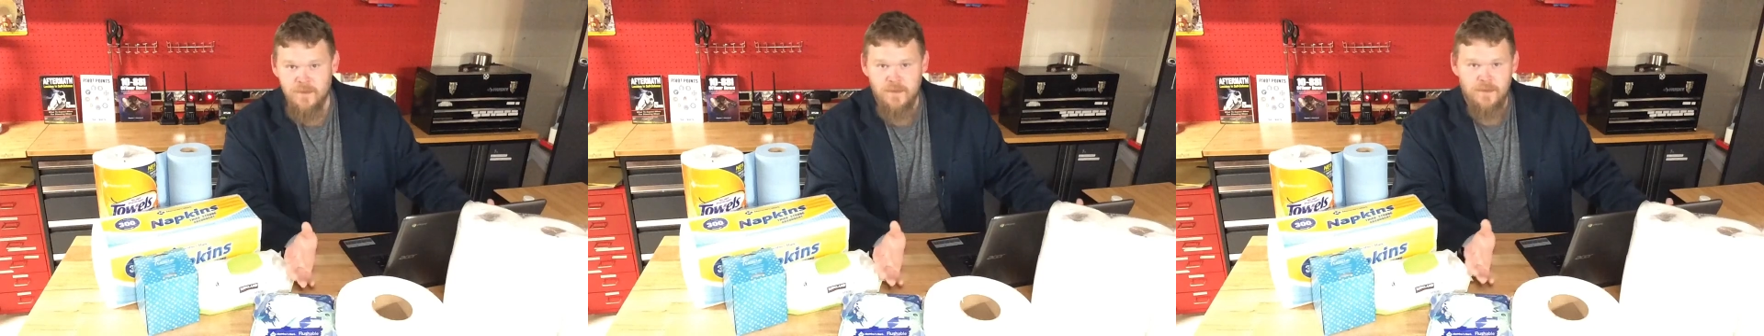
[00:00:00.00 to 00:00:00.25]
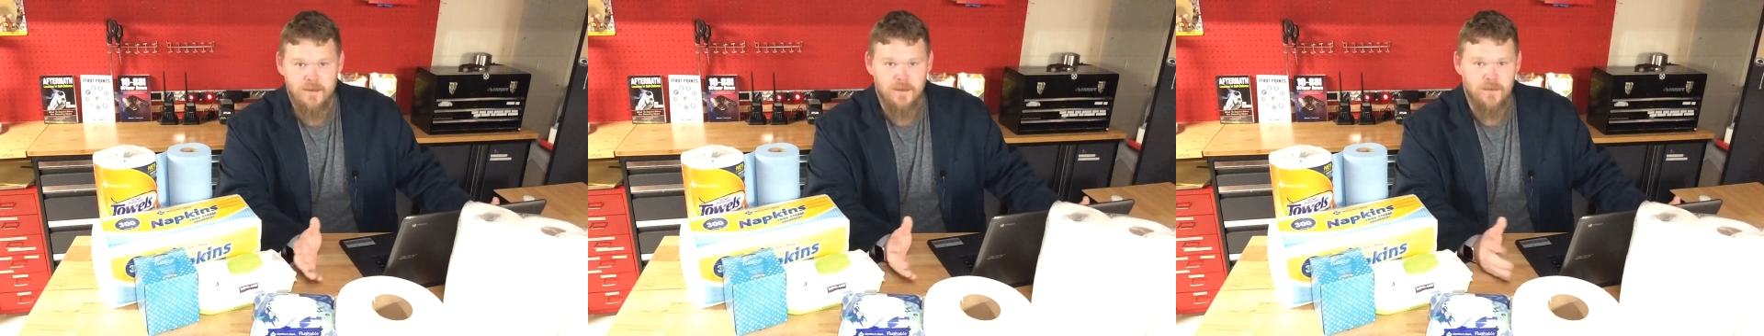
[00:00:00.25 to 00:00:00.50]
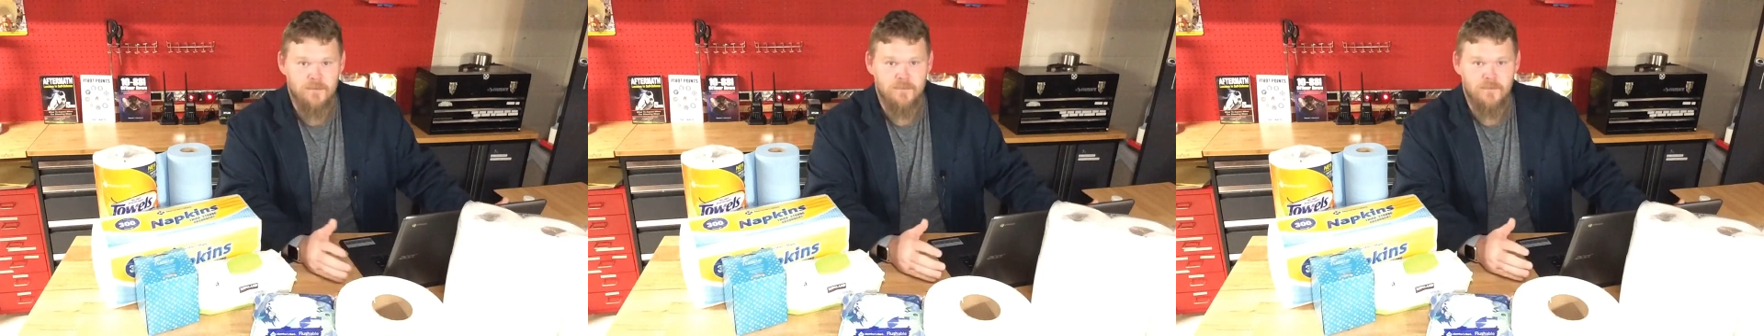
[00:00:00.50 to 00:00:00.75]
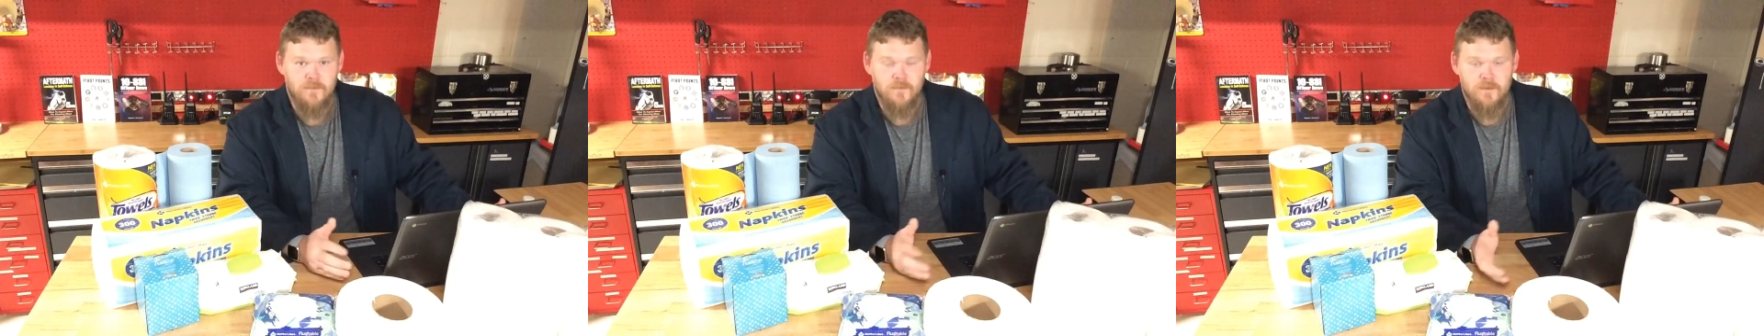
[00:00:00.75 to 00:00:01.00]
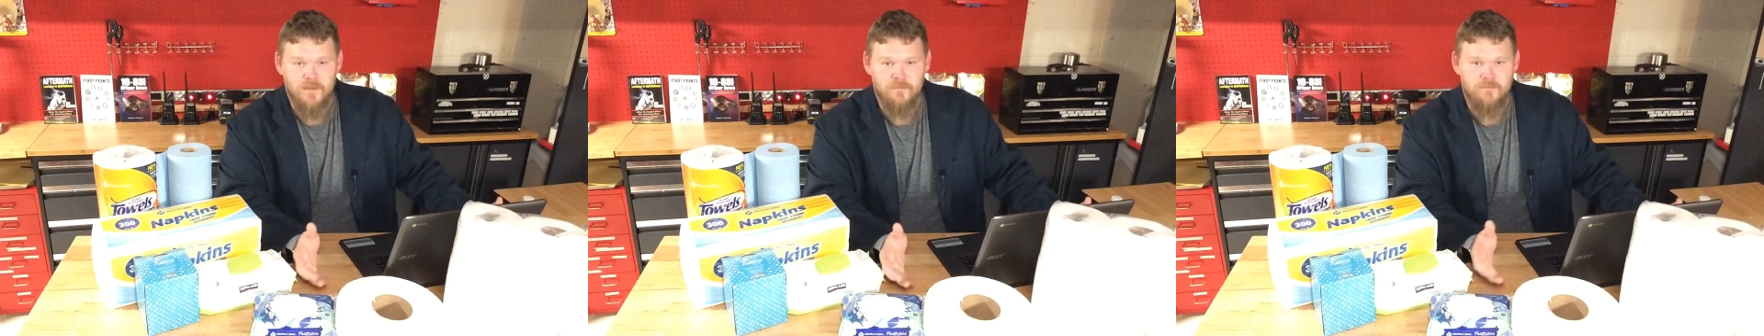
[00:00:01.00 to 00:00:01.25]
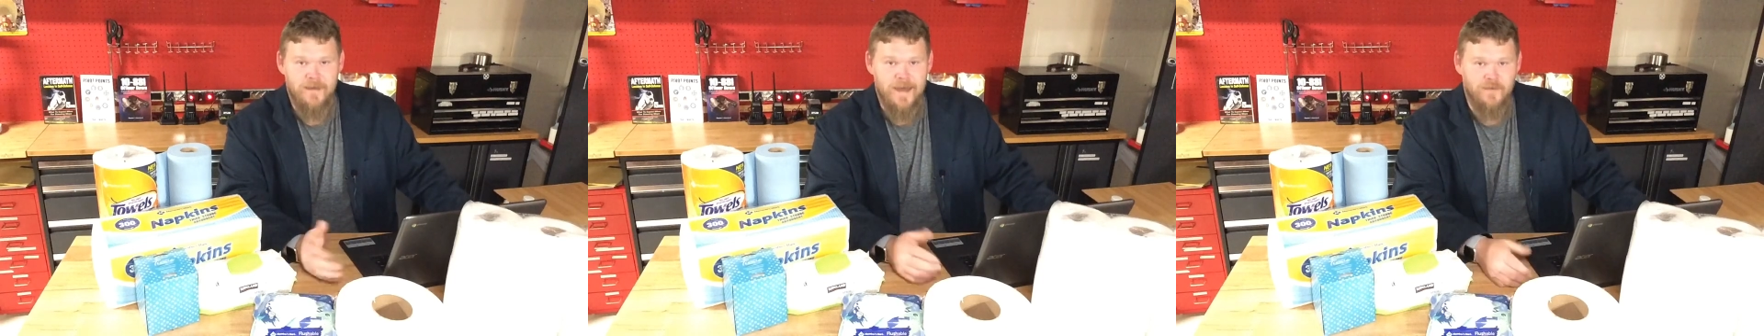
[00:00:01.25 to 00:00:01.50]
what the
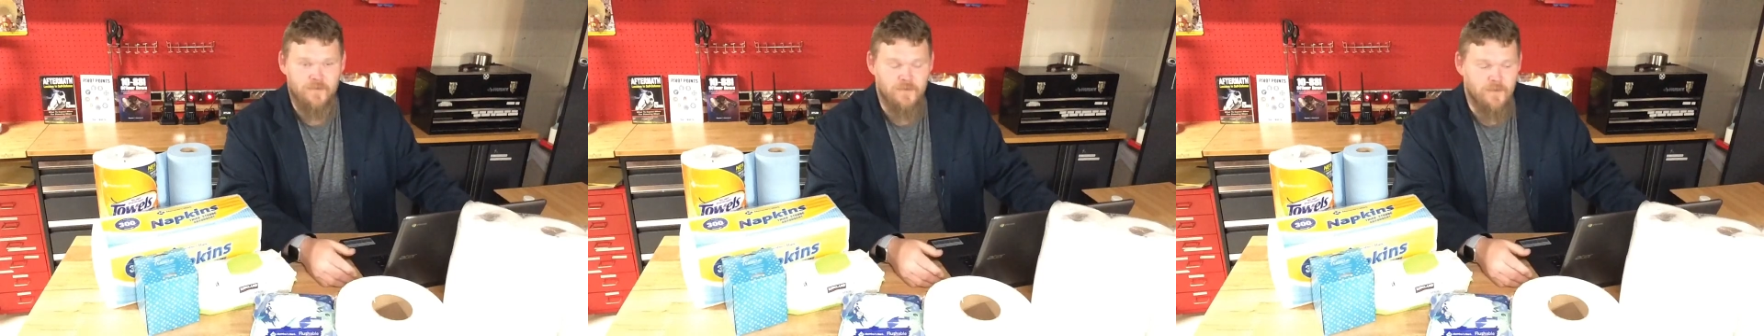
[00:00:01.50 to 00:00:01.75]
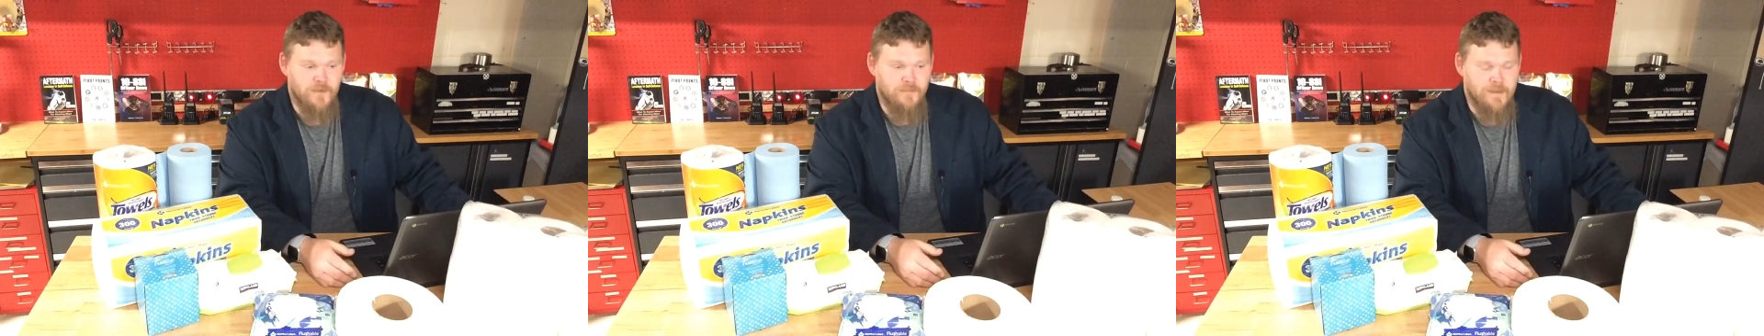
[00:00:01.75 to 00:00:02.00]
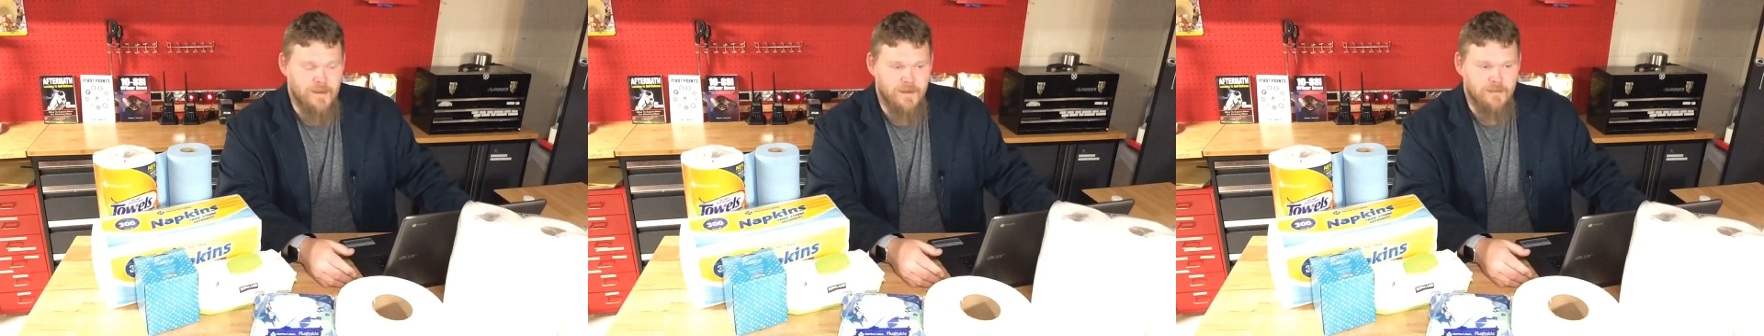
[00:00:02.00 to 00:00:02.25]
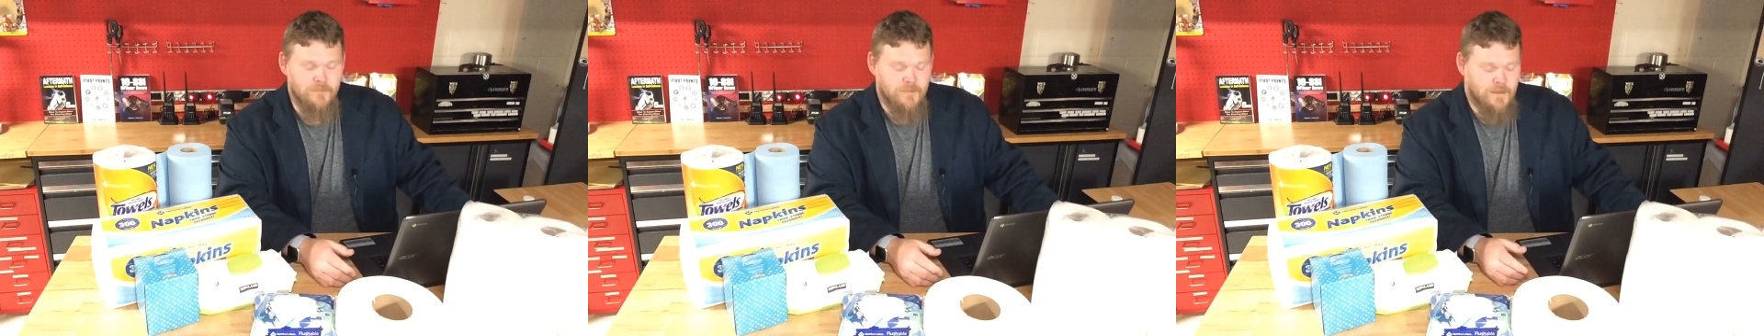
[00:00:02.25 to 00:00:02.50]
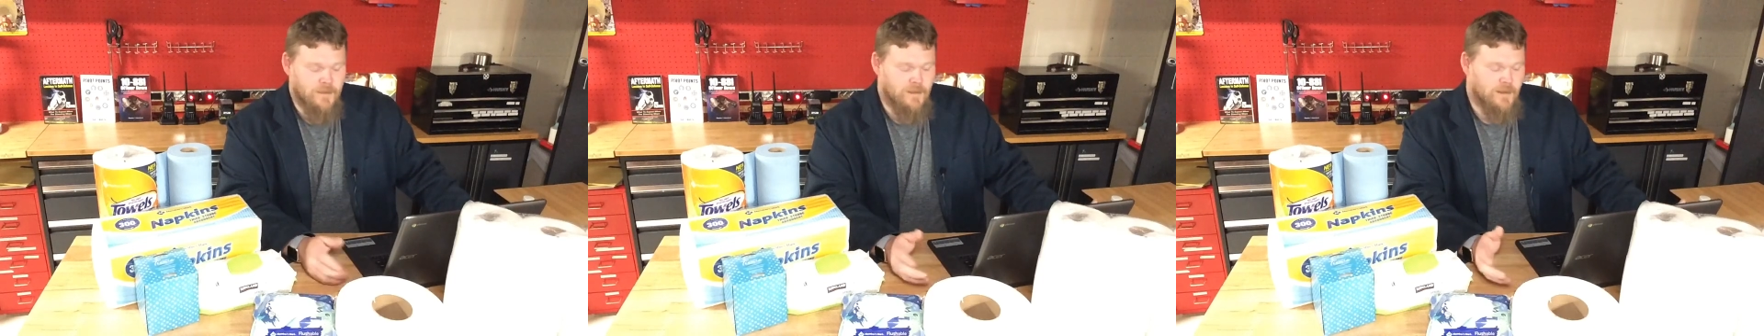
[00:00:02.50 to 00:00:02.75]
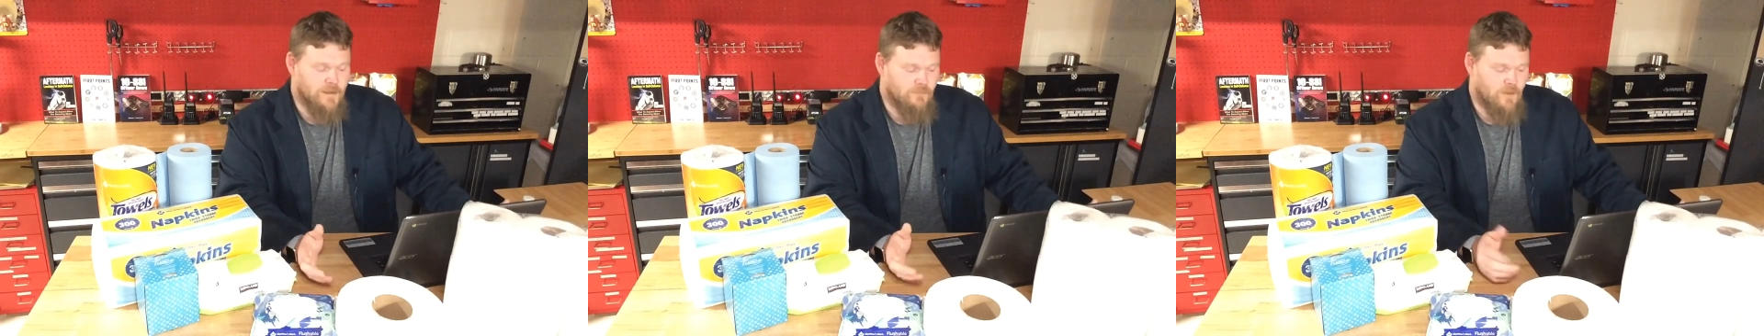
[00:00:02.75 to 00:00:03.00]
facts are about it
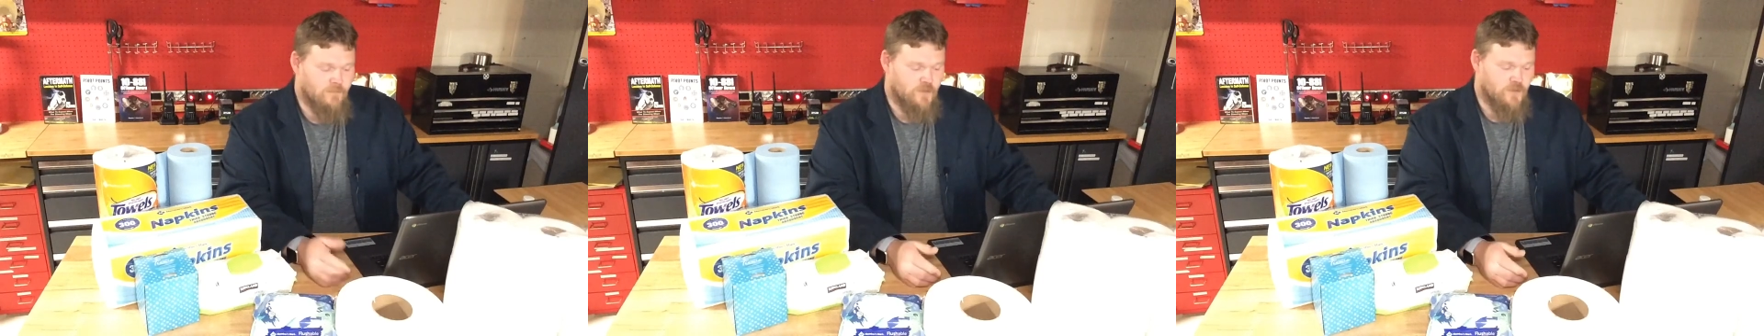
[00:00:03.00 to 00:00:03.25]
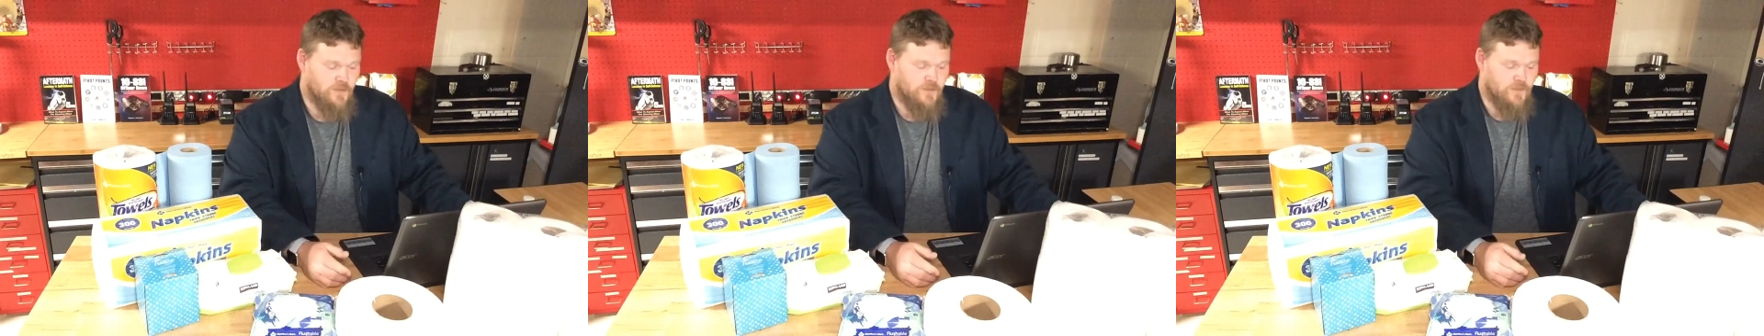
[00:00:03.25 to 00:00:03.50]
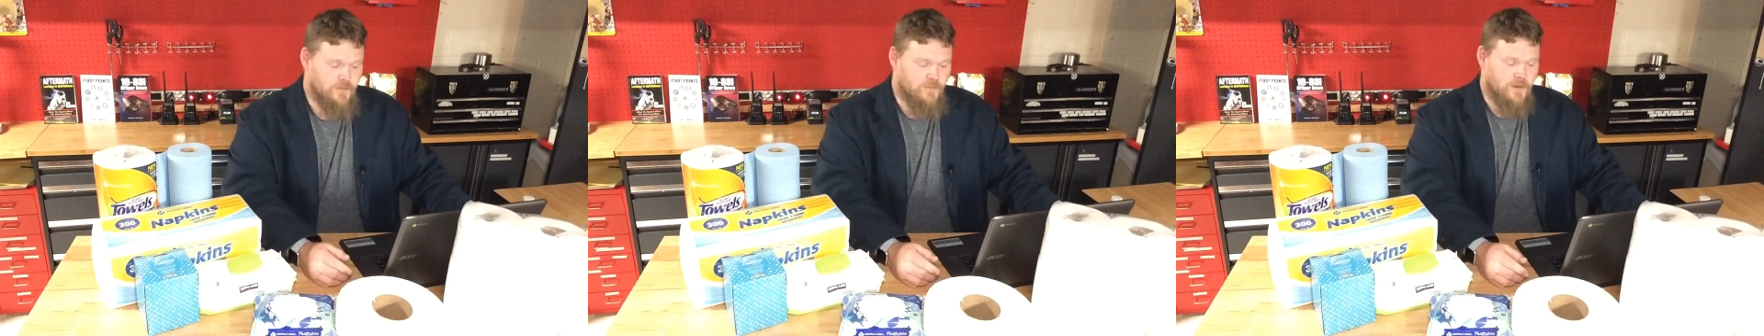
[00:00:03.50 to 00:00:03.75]
and what we should do.